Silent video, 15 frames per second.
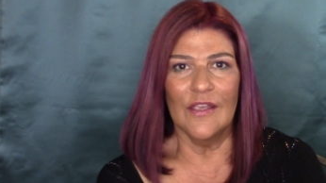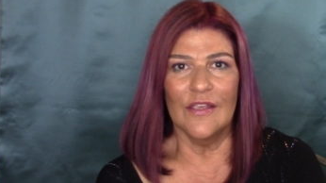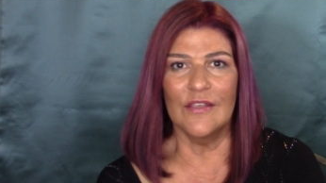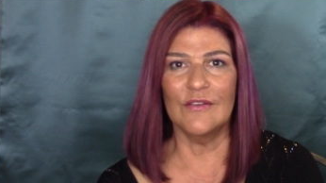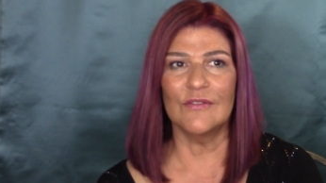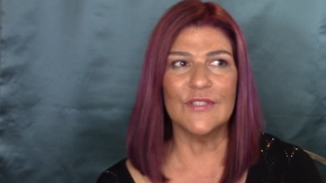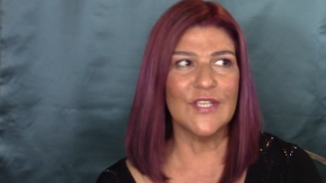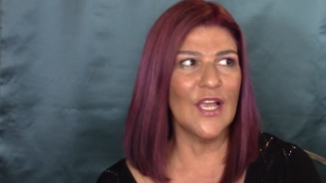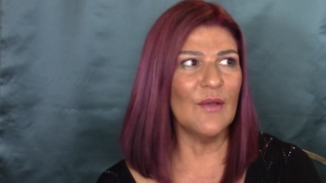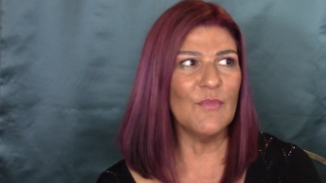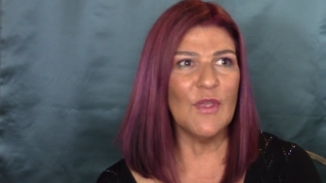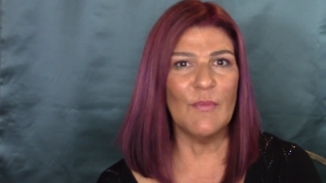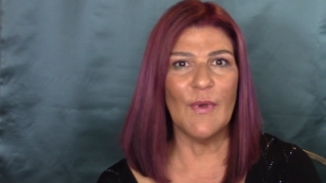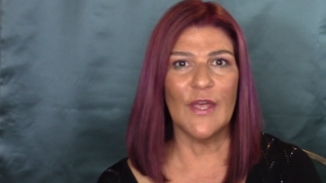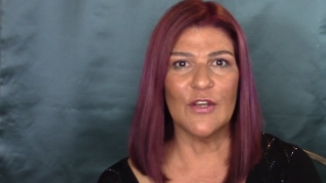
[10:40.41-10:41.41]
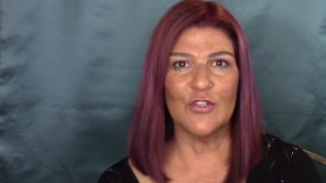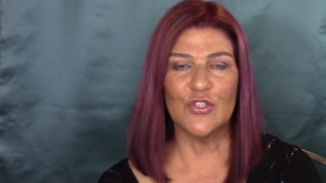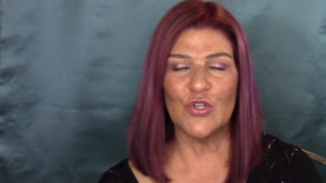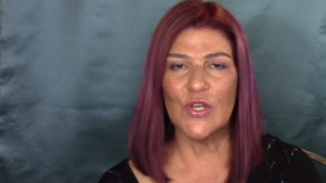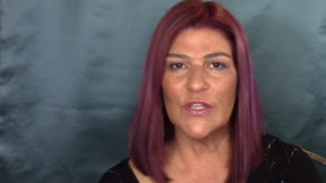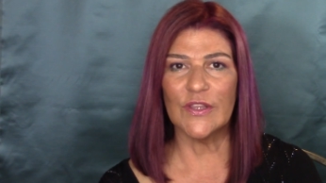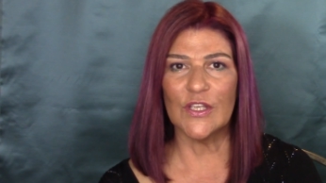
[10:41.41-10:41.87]
you'll tell me about a
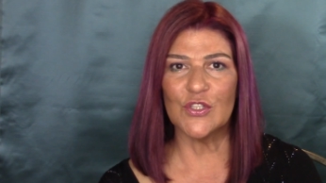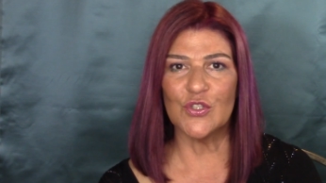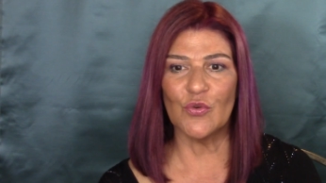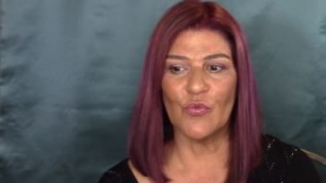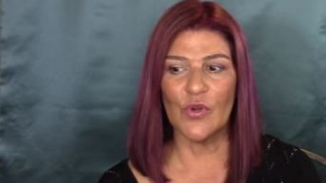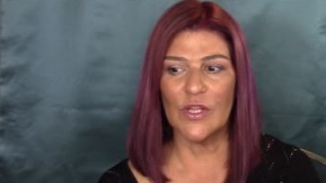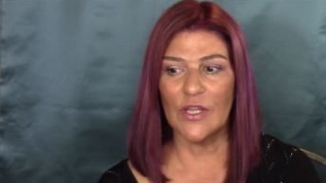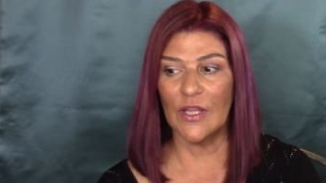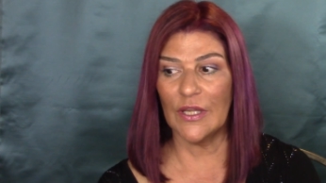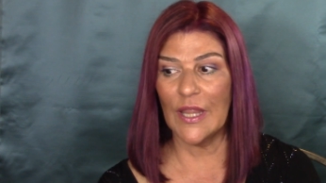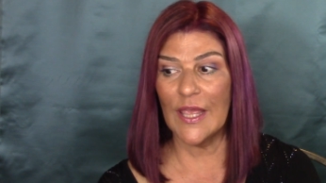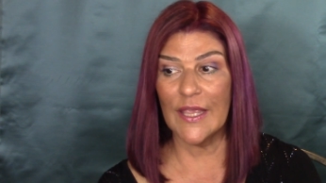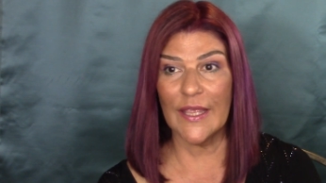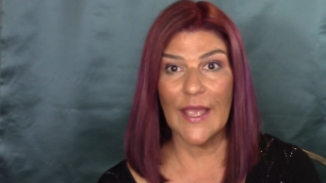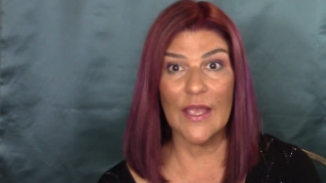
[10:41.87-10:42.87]
drink that you really like.